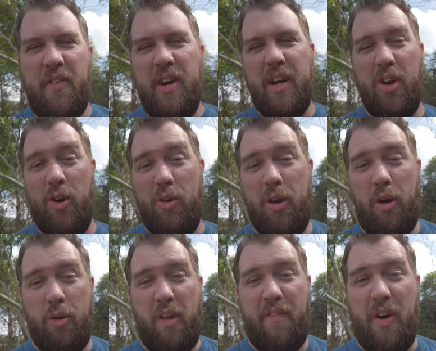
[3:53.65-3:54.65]
friend here
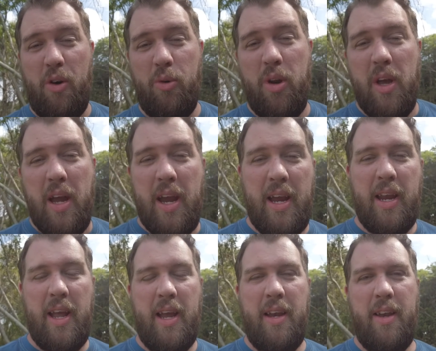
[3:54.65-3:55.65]
on the phone
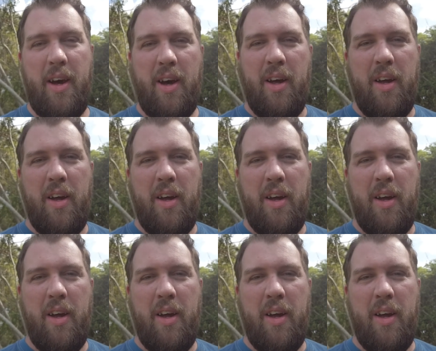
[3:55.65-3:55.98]
and